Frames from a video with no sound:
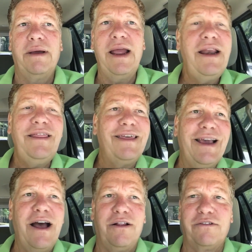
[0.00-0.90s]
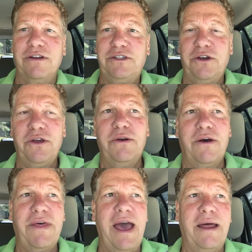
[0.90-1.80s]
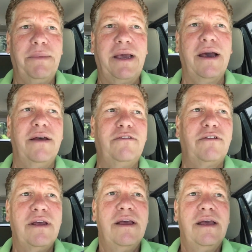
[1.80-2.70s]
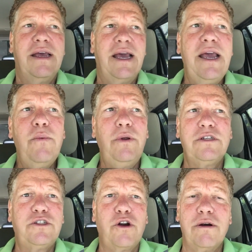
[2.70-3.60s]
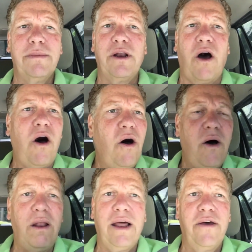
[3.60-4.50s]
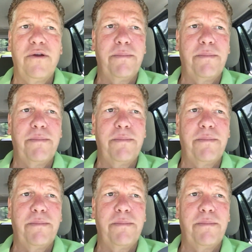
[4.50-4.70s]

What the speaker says: anything else until you know that, because it will determine all other